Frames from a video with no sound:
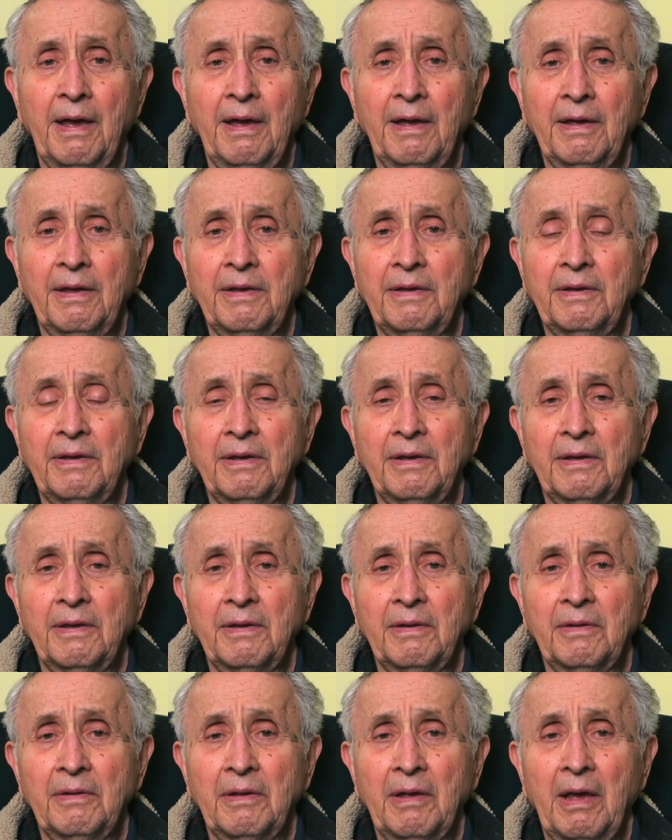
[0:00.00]

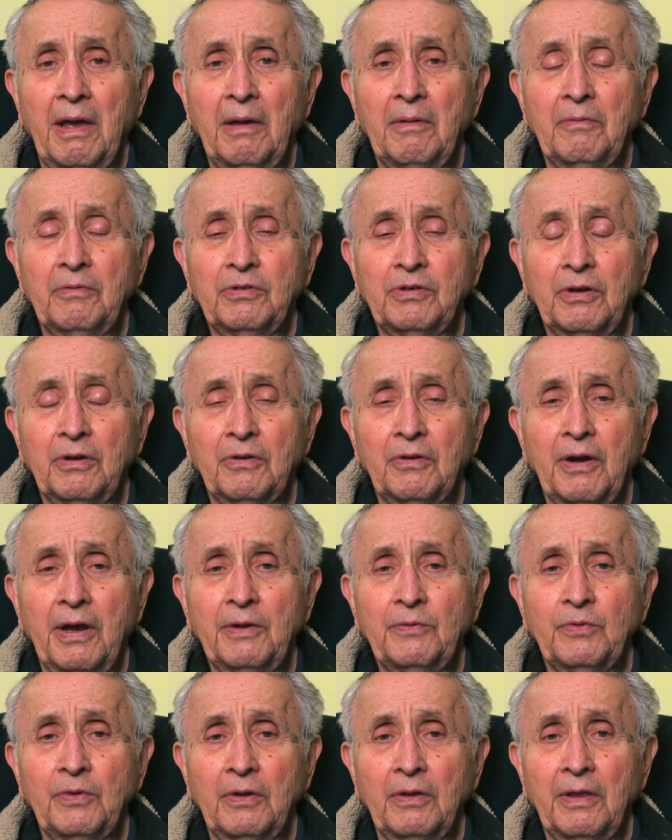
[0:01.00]
I'm so
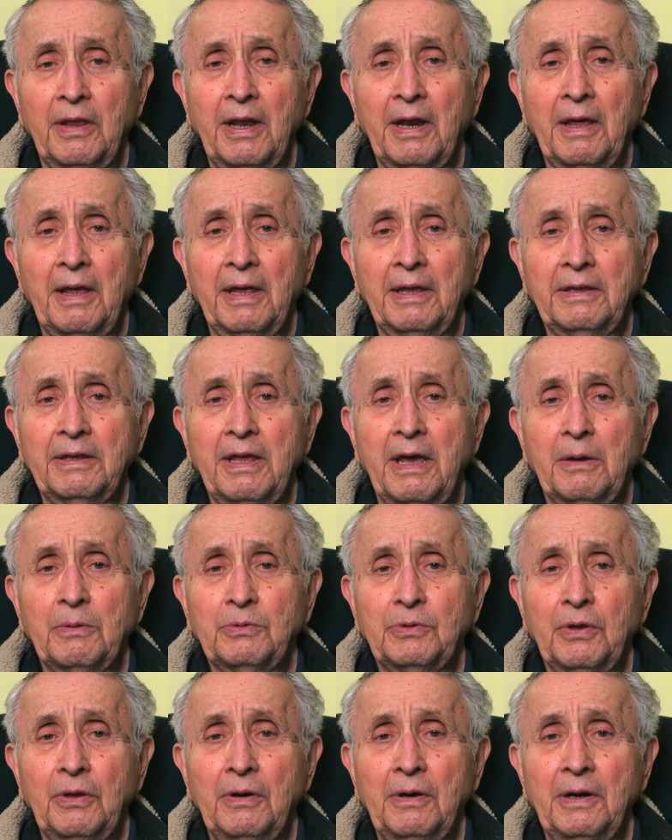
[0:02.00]
grateful that I had the
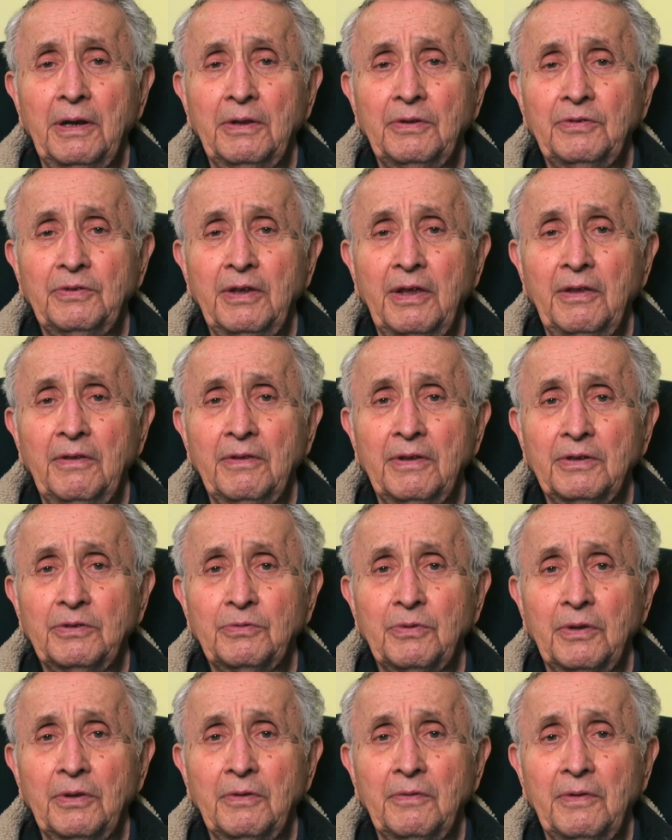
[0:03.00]
opportunity to see
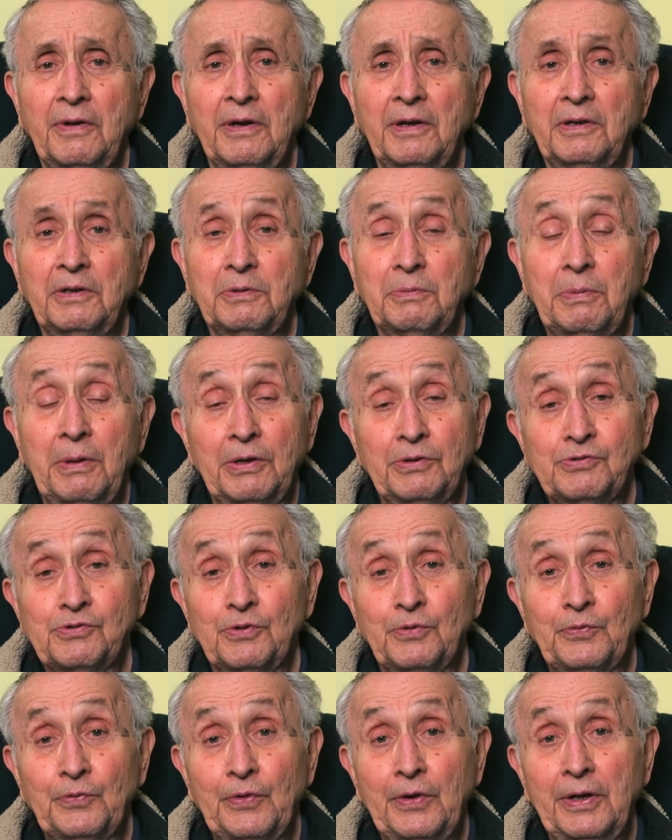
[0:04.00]
this with a very
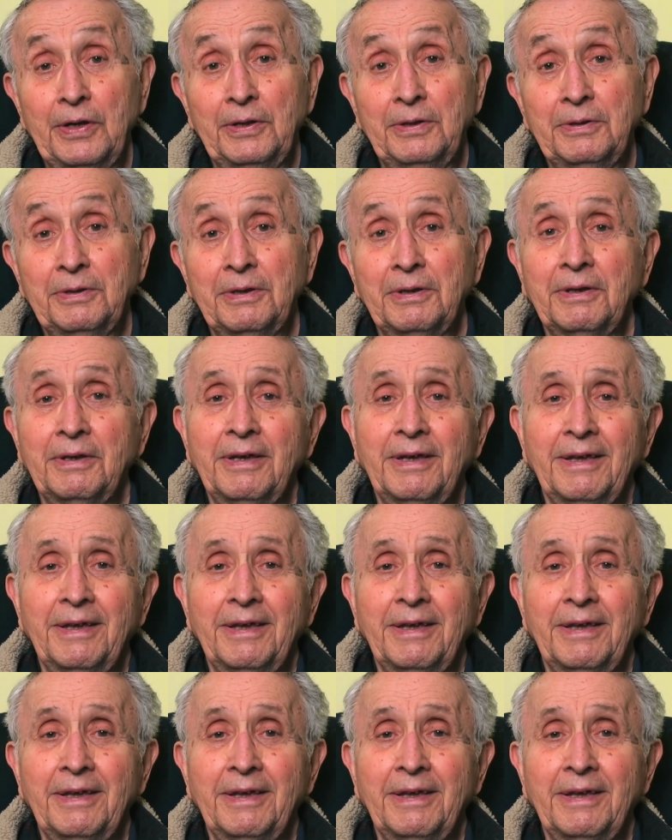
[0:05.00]
special friend.